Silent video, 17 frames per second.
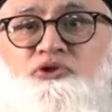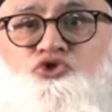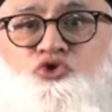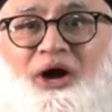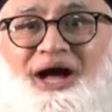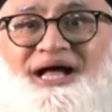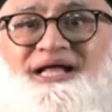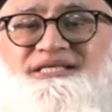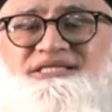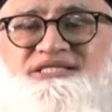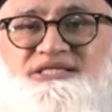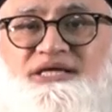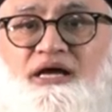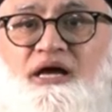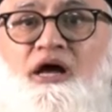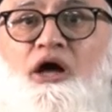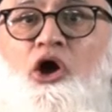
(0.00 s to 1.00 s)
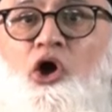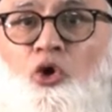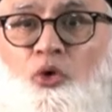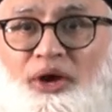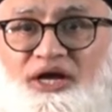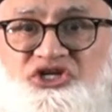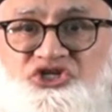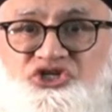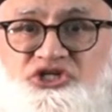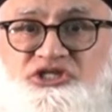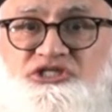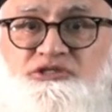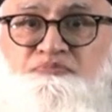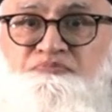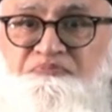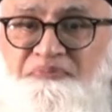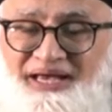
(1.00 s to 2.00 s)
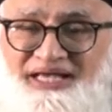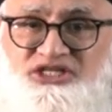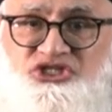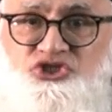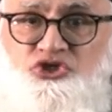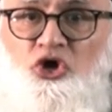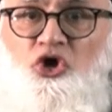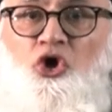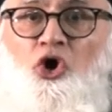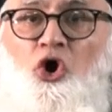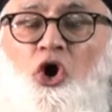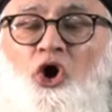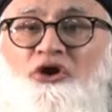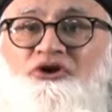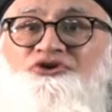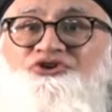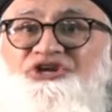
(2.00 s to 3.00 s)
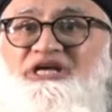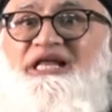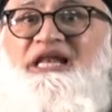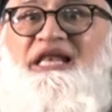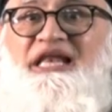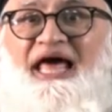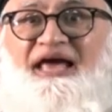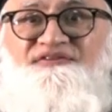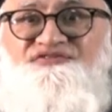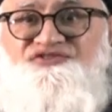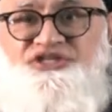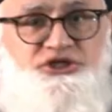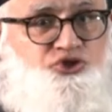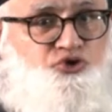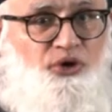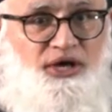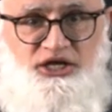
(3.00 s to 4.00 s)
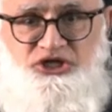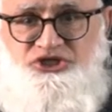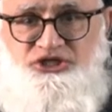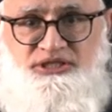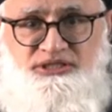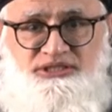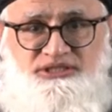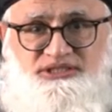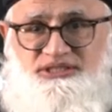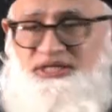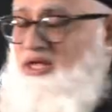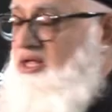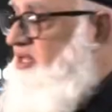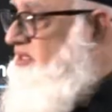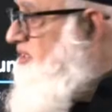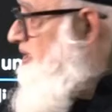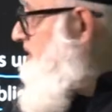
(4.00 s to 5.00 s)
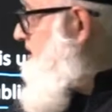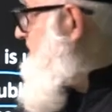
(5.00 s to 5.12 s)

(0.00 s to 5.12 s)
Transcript: to answer questions based on real life situations. The, the